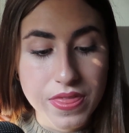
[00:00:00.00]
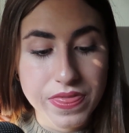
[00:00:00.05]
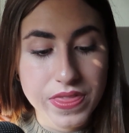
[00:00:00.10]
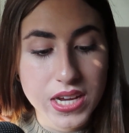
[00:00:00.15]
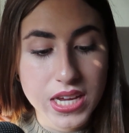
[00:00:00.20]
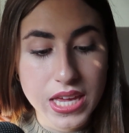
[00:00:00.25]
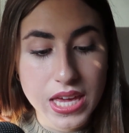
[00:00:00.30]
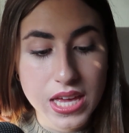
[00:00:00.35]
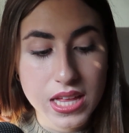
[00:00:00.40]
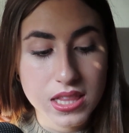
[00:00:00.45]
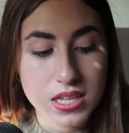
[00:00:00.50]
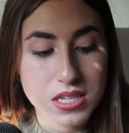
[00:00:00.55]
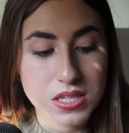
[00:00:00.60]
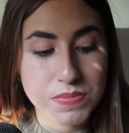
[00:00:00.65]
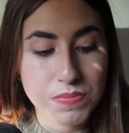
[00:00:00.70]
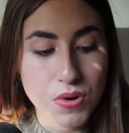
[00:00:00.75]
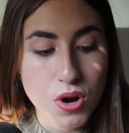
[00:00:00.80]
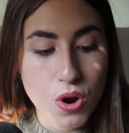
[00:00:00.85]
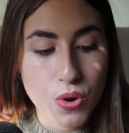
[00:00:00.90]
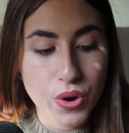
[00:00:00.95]
The heel
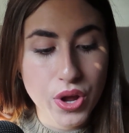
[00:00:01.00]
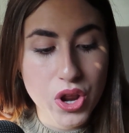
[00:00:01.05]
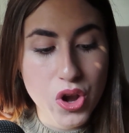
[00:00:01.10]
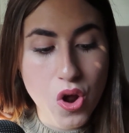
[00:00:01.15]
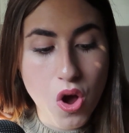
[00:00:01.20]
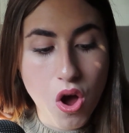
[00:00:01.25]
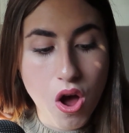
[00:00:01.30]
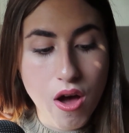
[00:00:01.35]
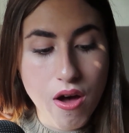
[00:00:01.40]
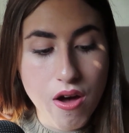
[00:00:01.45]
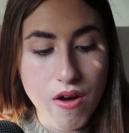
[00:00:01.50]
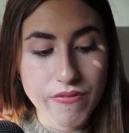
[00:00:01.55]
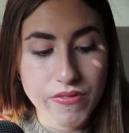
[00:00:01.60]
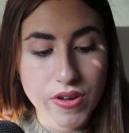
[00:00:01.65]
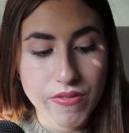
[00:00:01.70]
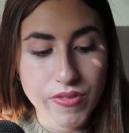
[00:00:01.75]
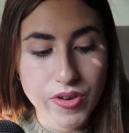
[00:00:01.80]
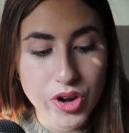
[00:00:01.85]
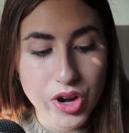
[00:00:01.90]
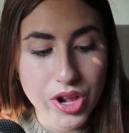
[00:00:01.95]
is broken off
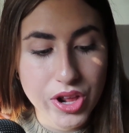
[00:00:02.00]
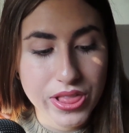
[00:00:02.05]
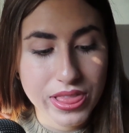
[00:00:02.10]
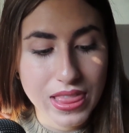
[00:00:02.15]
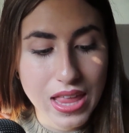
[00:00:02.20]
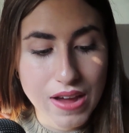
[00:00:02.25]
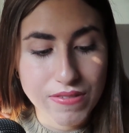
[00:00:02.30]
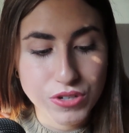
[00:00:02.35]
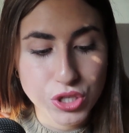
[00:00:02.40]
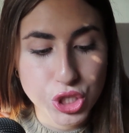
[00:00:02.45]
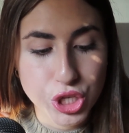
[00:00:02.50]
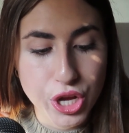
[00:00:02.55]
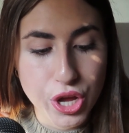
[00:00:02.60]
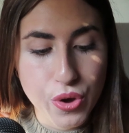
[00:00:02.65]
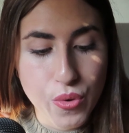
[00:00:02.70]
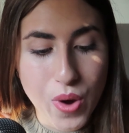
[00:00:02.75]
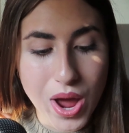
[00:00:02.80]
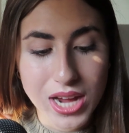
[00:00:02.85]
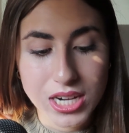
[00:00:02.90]
of her left shoe